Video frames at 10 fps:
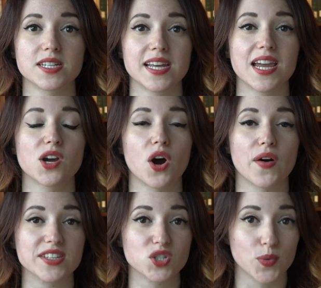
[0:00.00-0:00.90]
to take
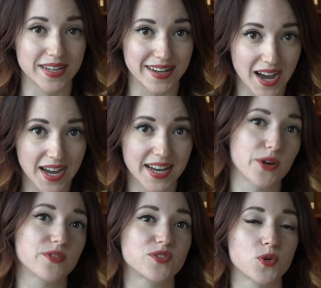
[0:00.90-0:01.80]
RS-29
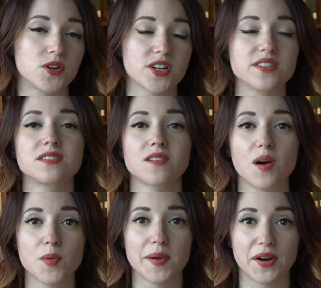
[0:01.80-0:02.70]
out of storage and
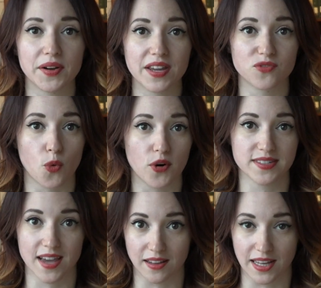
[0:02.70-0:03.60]
start preparing it for a
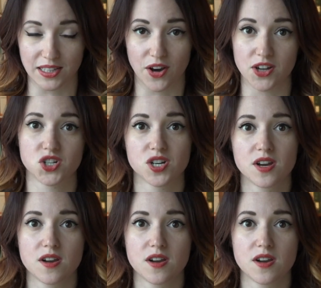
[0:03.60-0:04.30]
satellite launch.